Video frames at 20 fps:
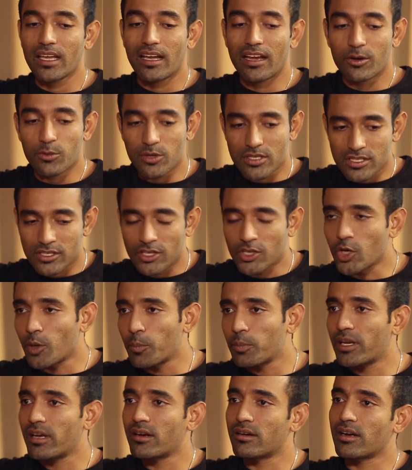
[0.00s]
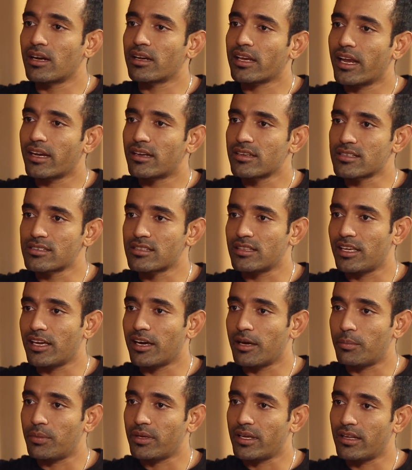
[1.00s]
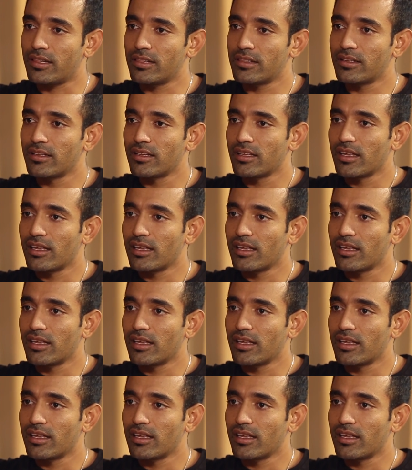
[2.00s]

and was in the top 10 run getters in the IPL.